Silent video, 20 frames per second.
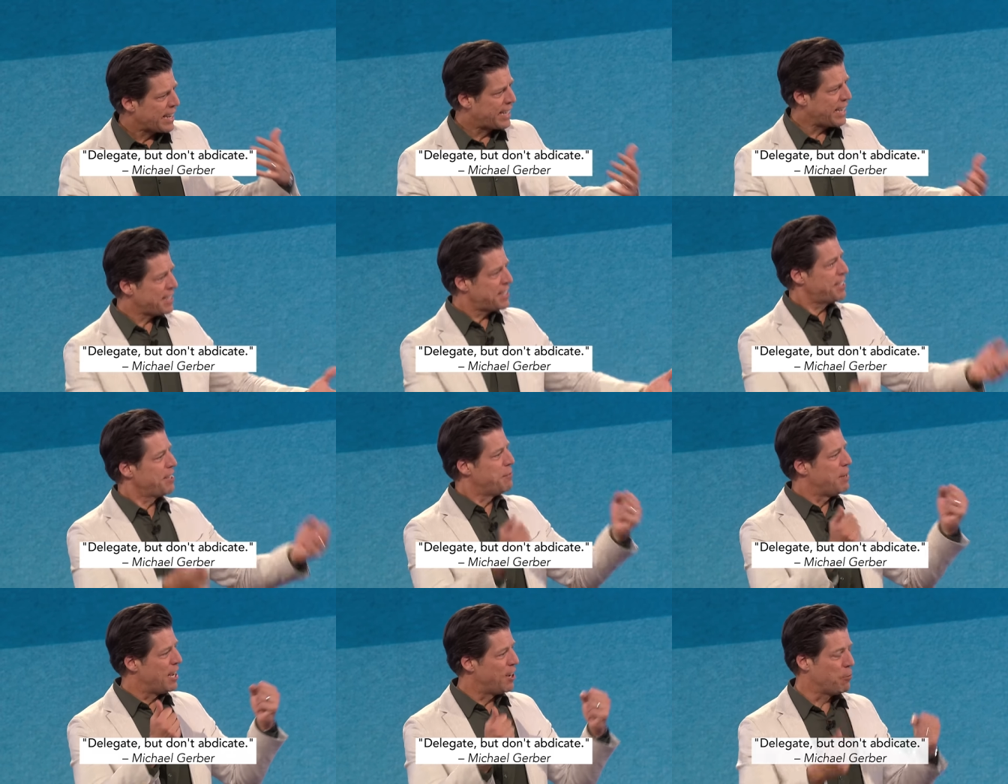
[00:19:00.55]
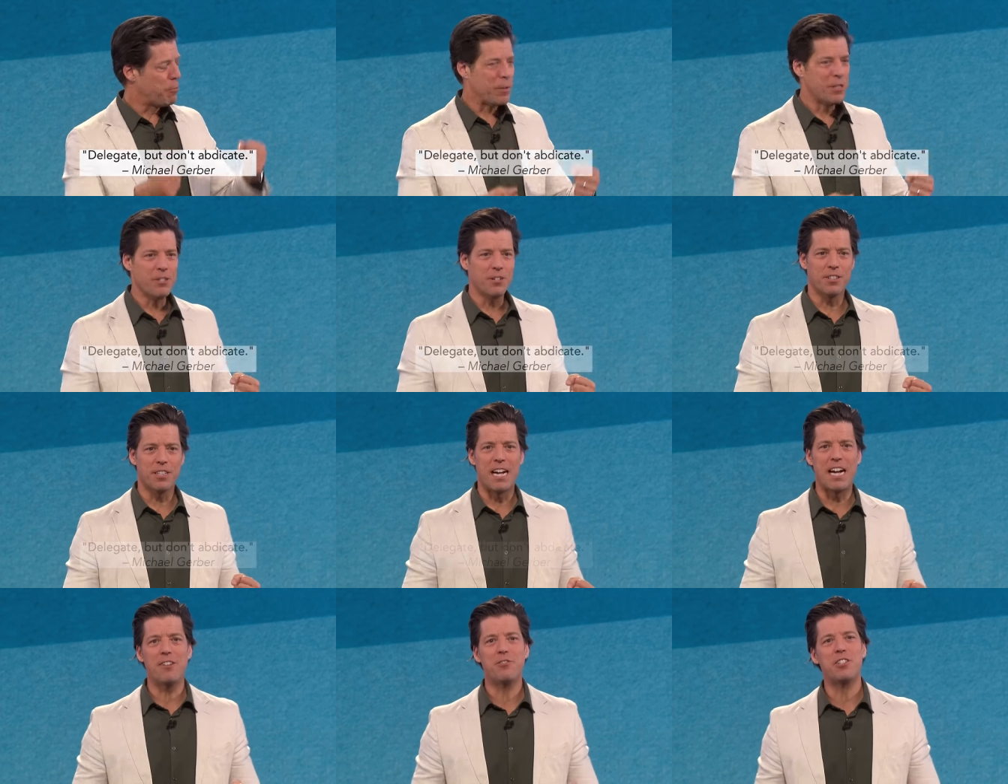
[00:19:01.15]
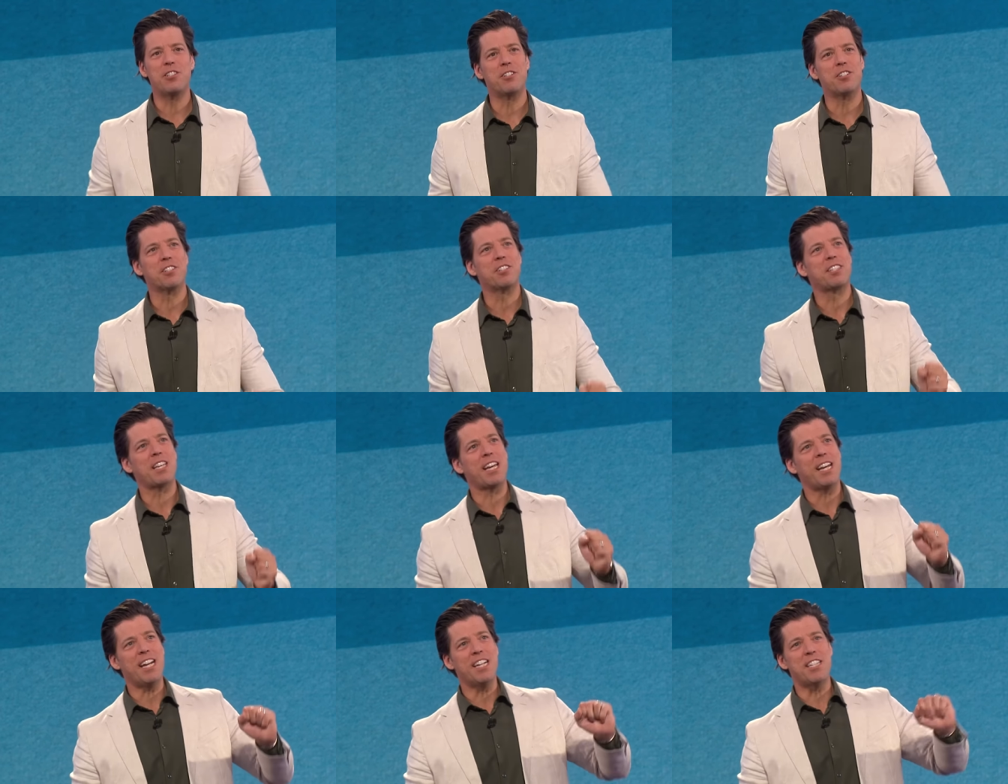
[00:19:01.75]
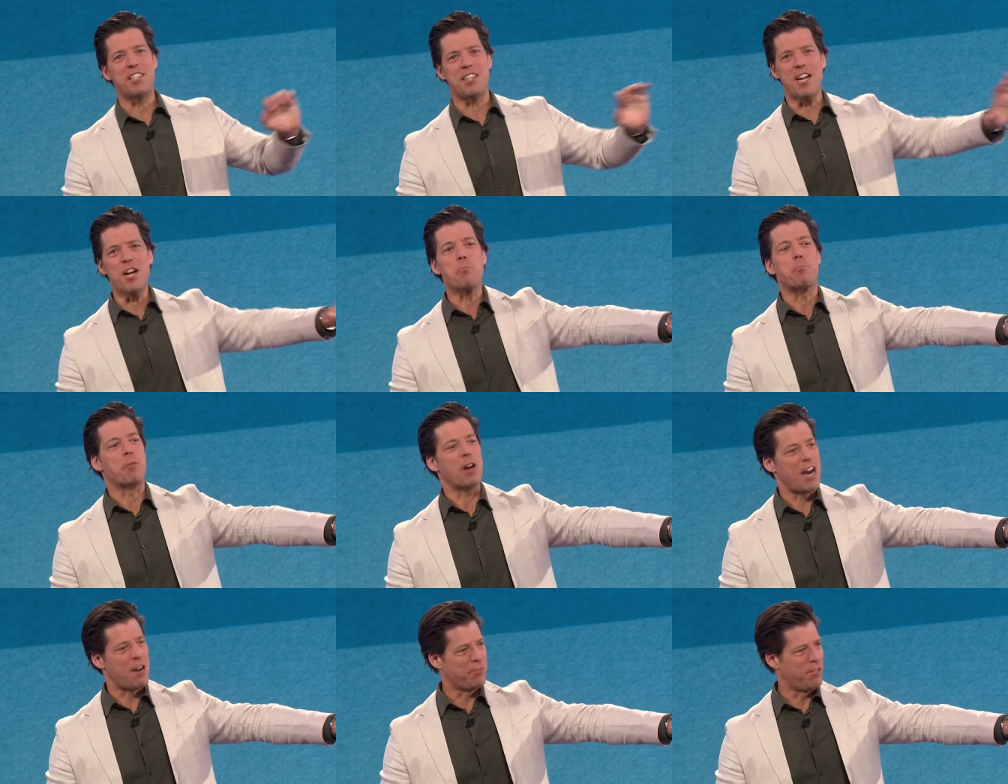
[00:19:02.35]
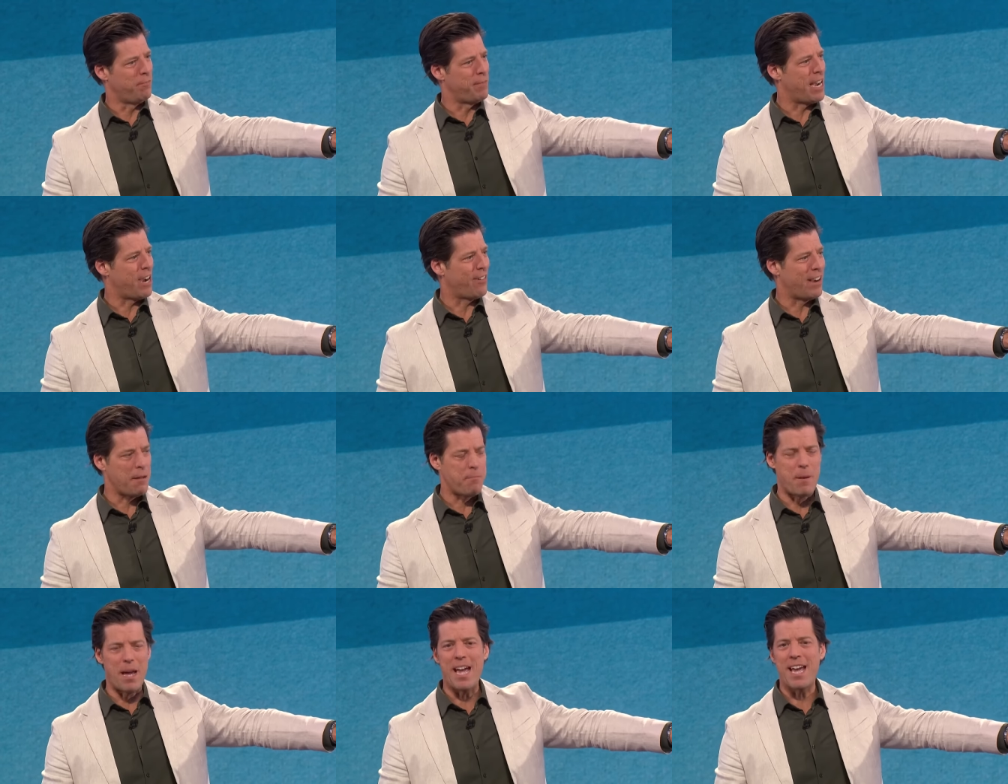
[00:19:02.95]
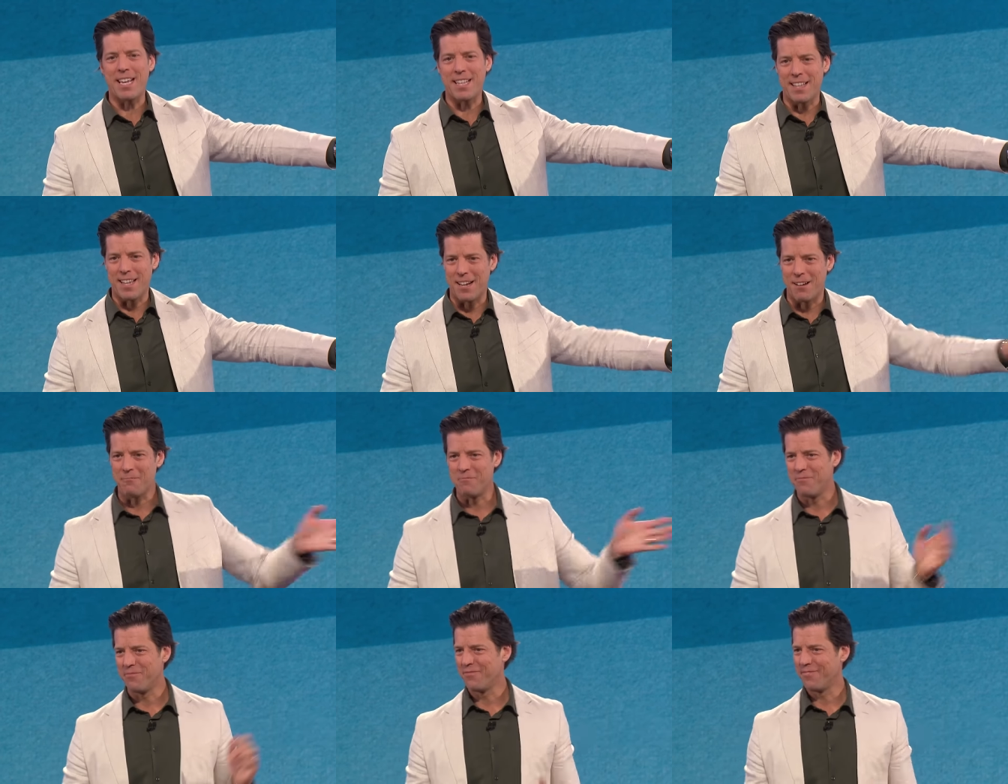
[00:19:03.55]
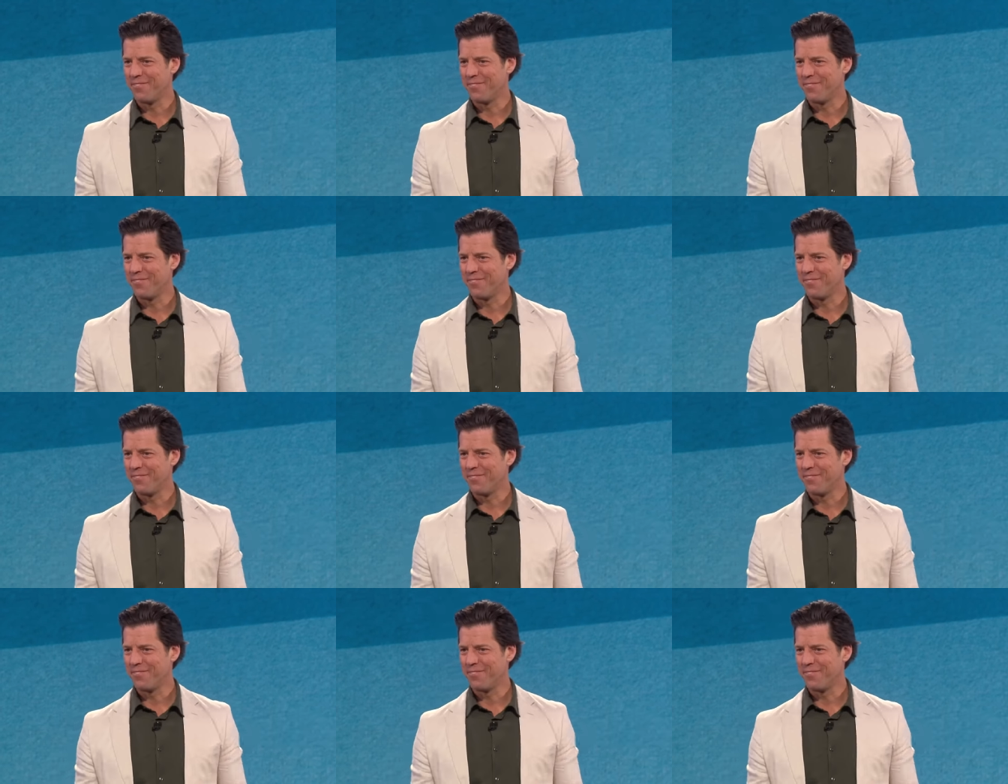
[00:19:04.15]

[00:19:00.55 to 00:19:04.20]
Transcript: get some help in your life to just say, it's their problem now, I'm paying them.